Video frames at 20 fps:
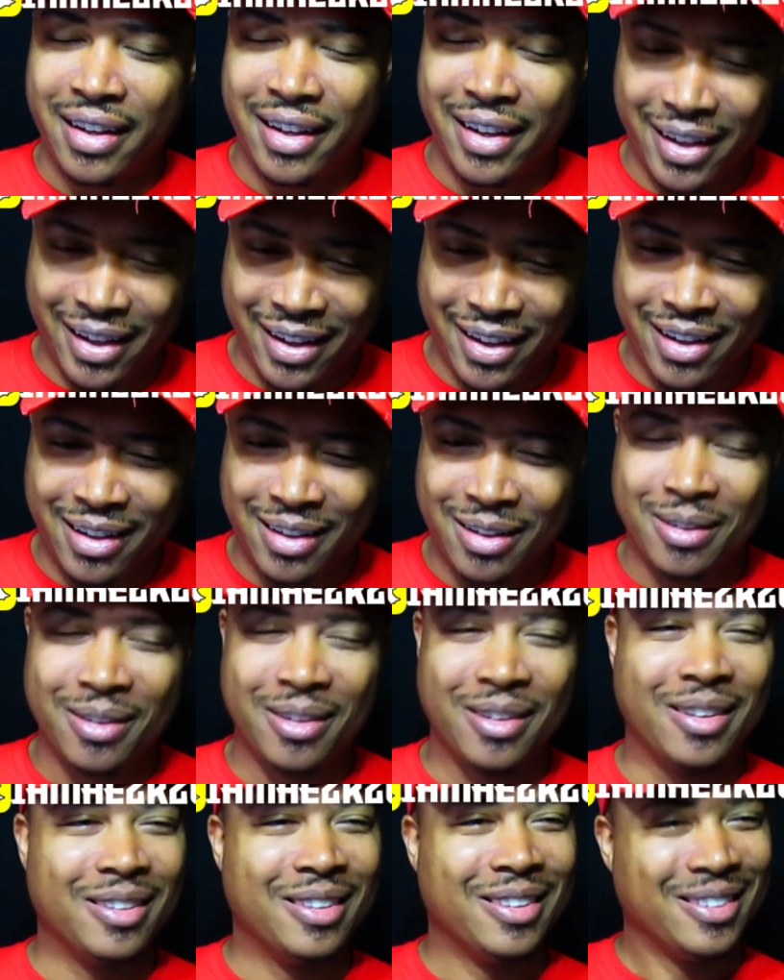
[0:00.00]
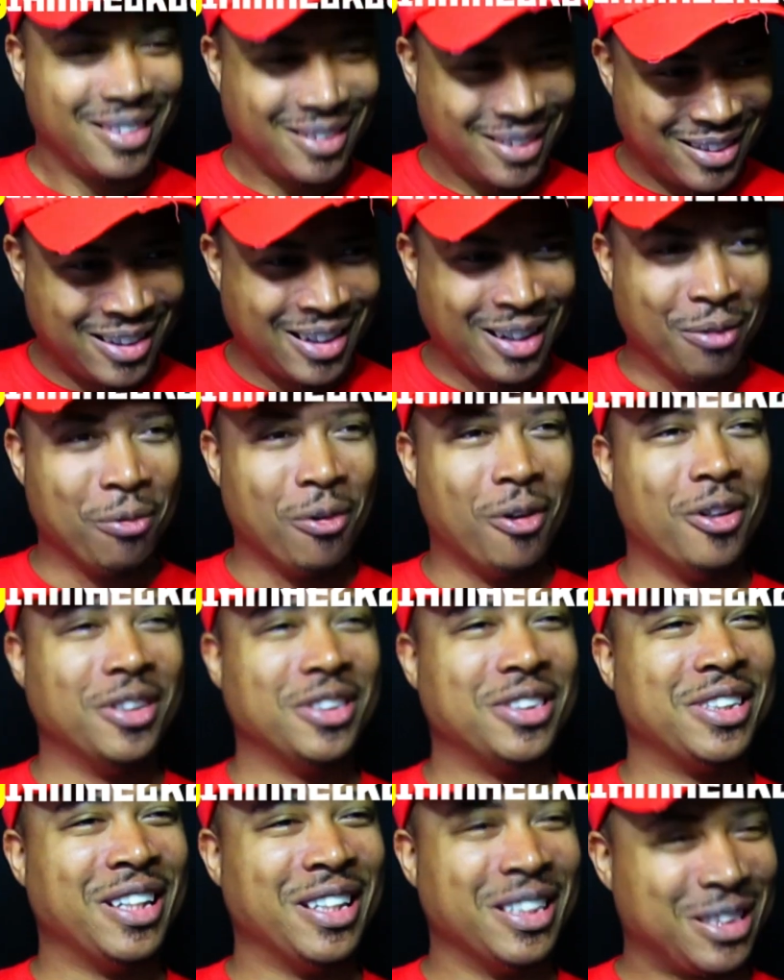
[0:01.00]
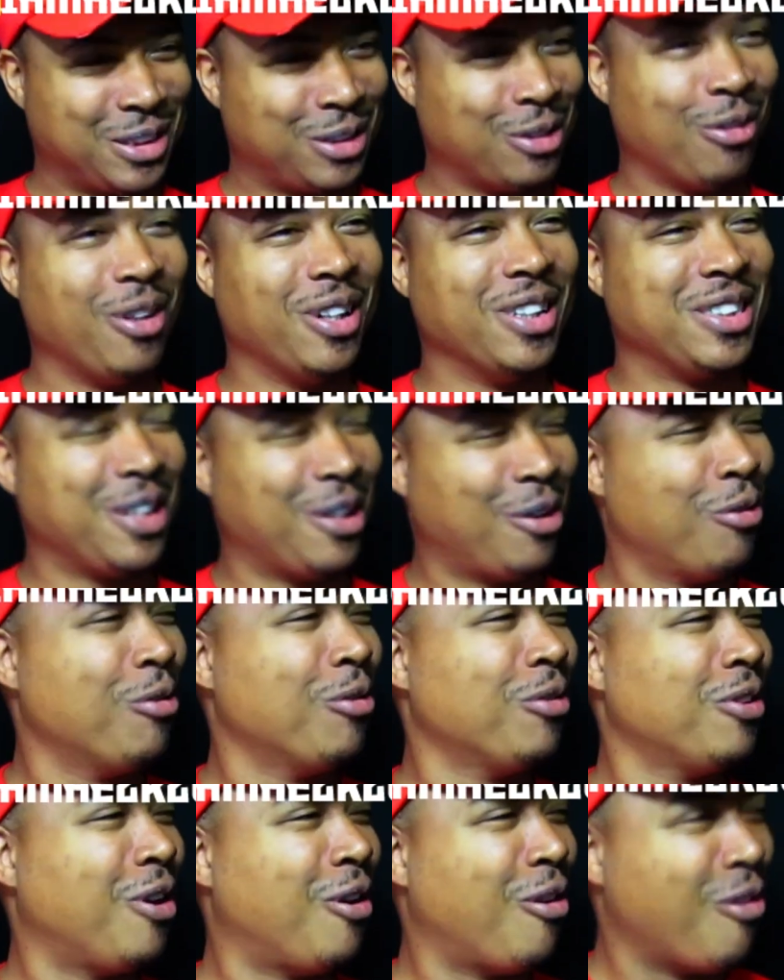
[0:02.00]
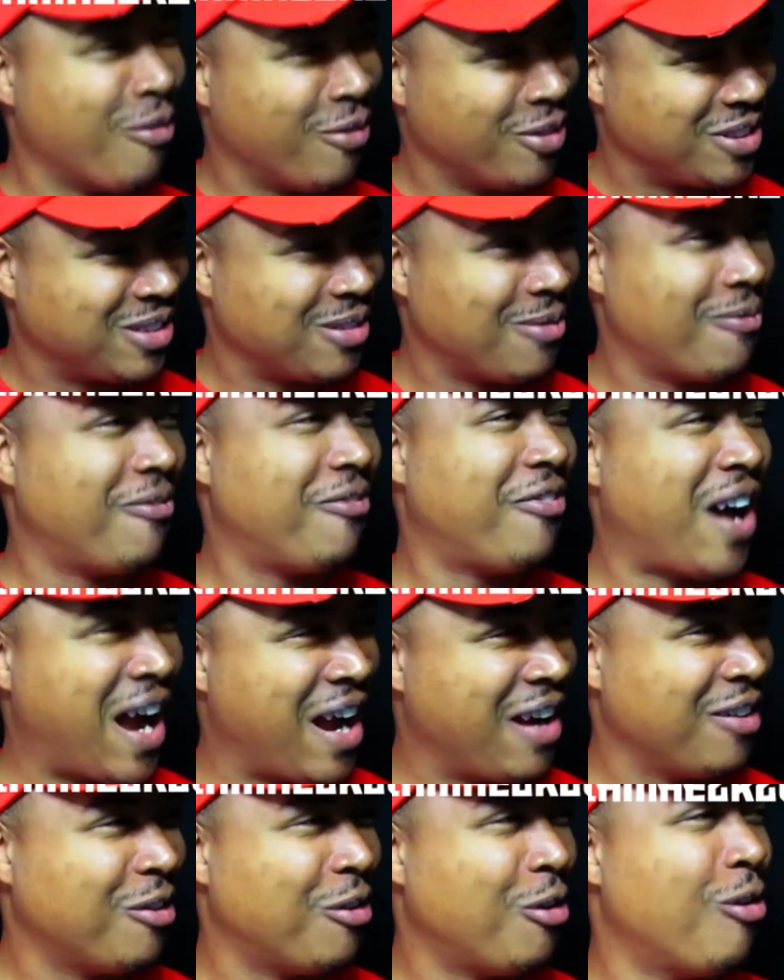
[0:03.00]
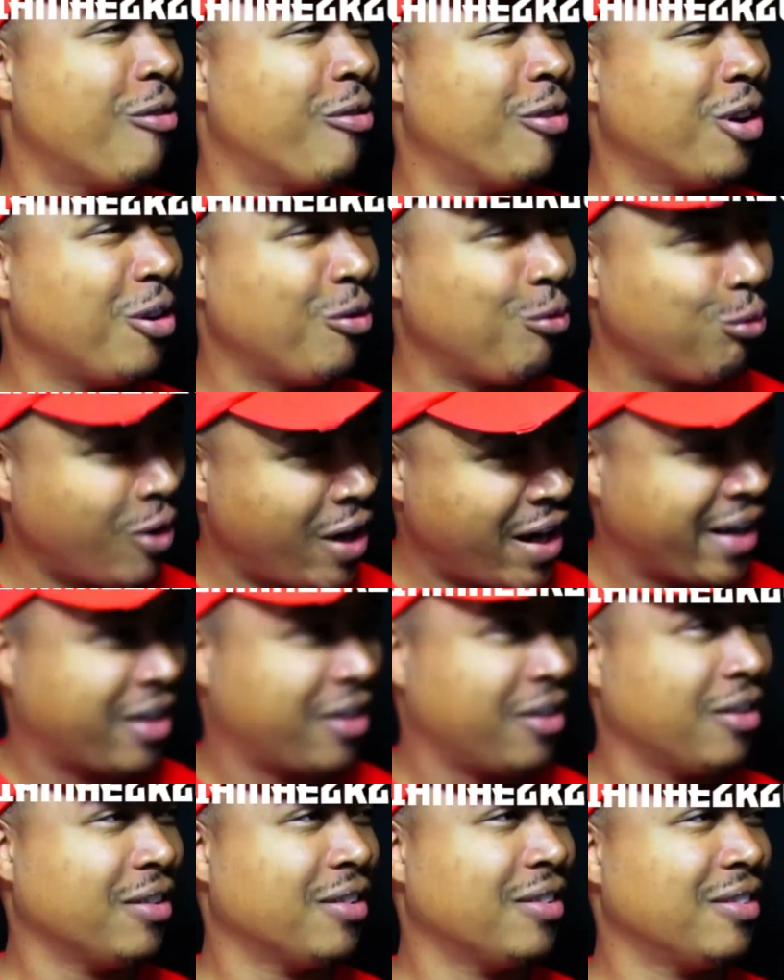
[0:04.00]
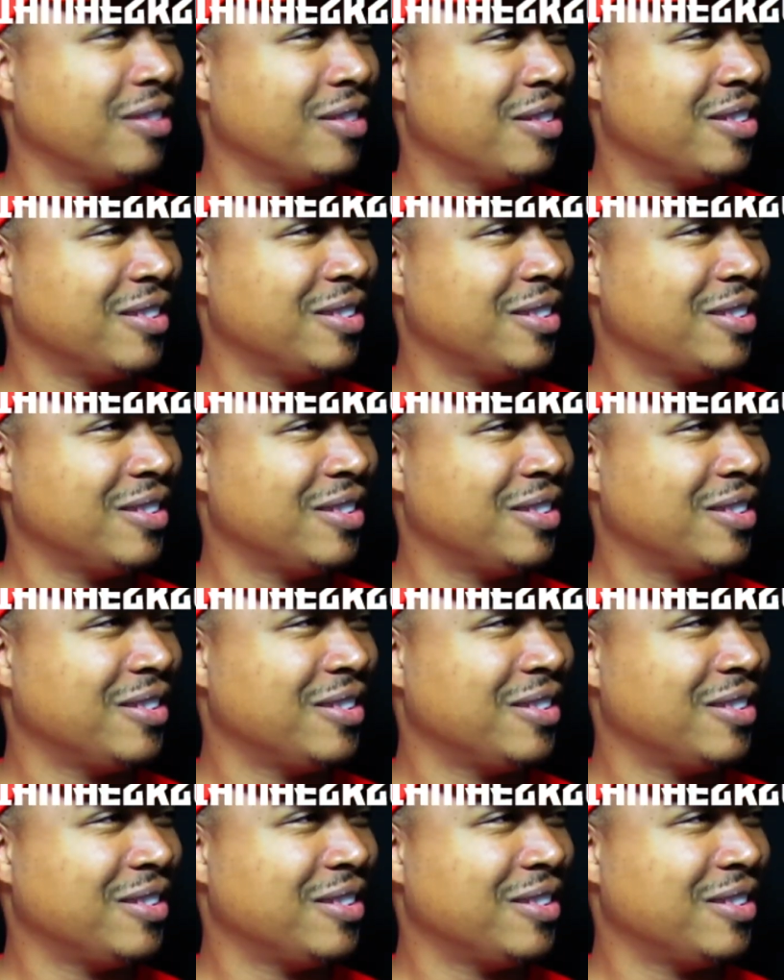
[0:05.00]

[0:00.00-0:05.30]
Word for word: And he wants his story told over some vinyl, over a record,